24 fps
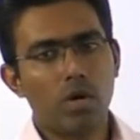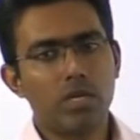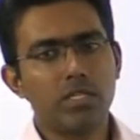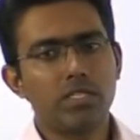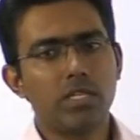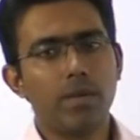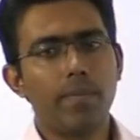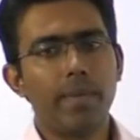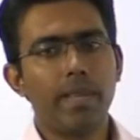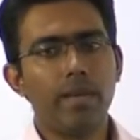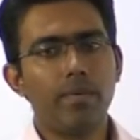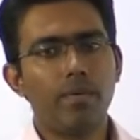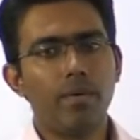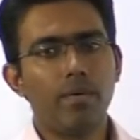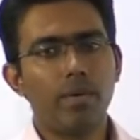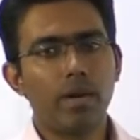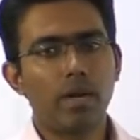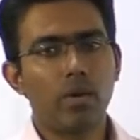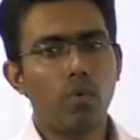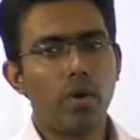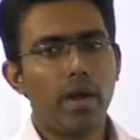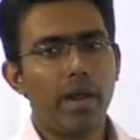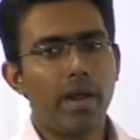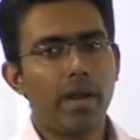the minimum
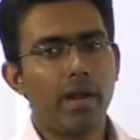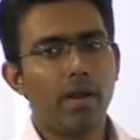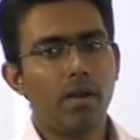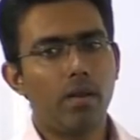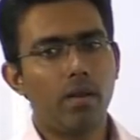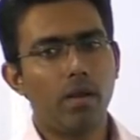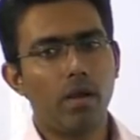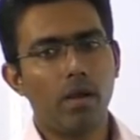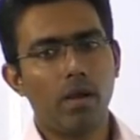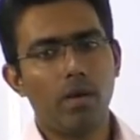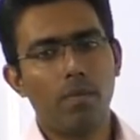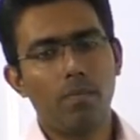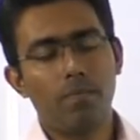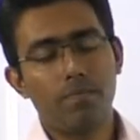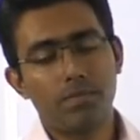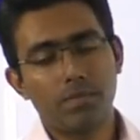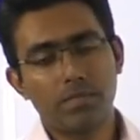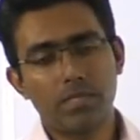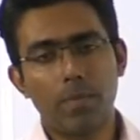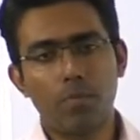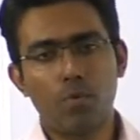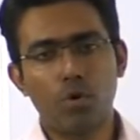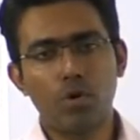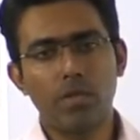required
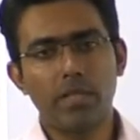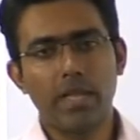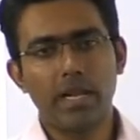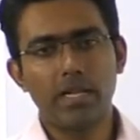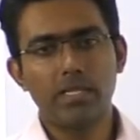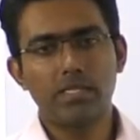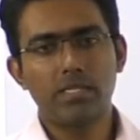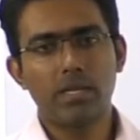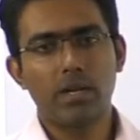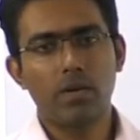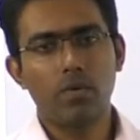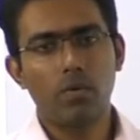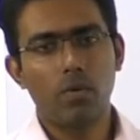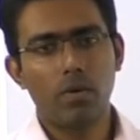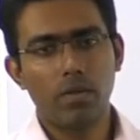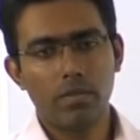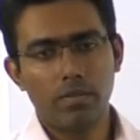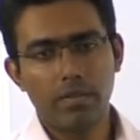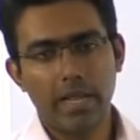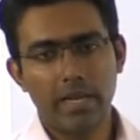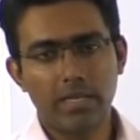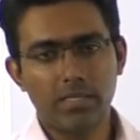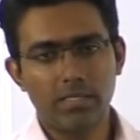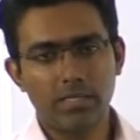support that
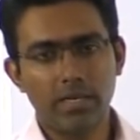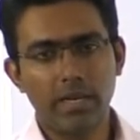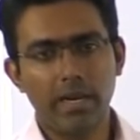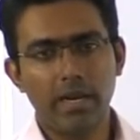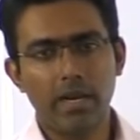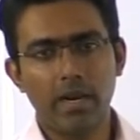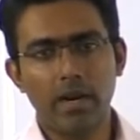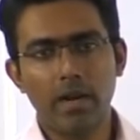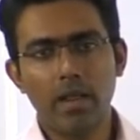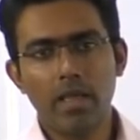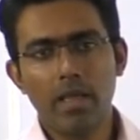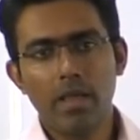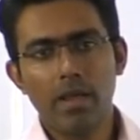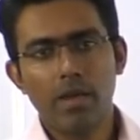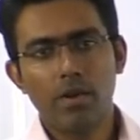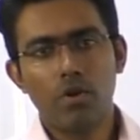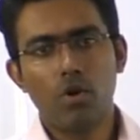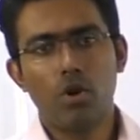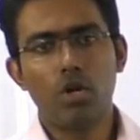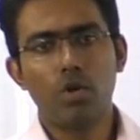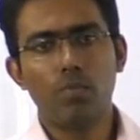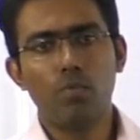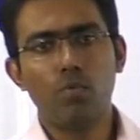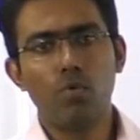is needed in
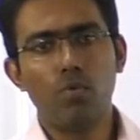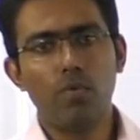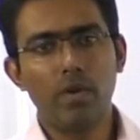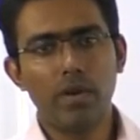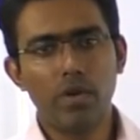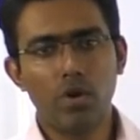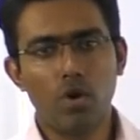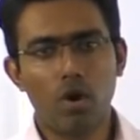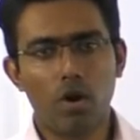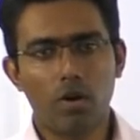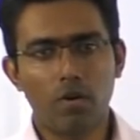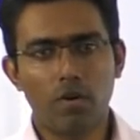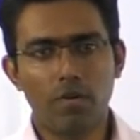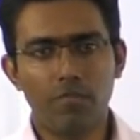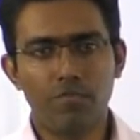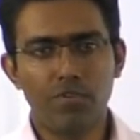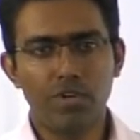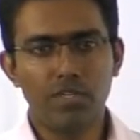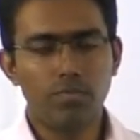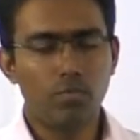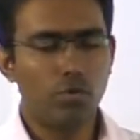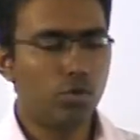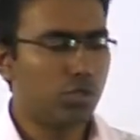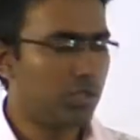order to move a
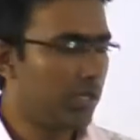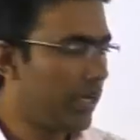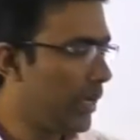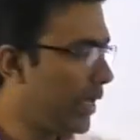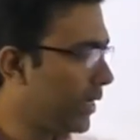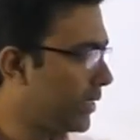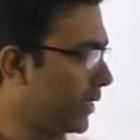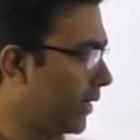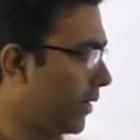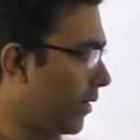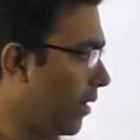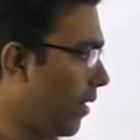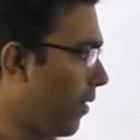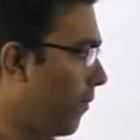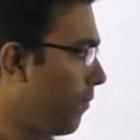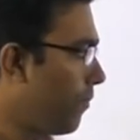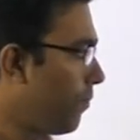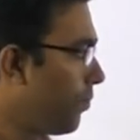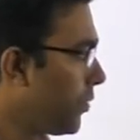non-confidence motion, etc.